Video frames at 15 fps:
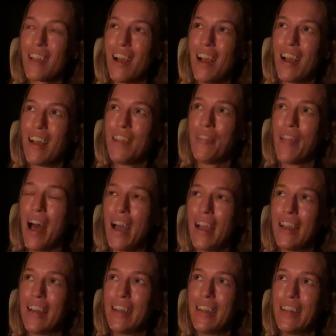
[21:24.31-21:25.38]
and that
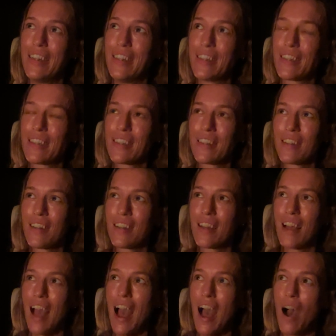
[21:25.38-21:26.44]

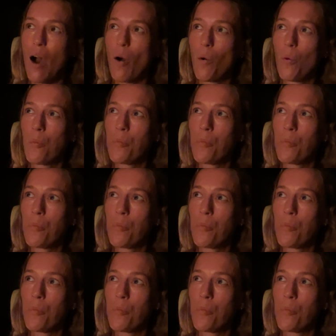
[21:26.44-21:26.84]
is how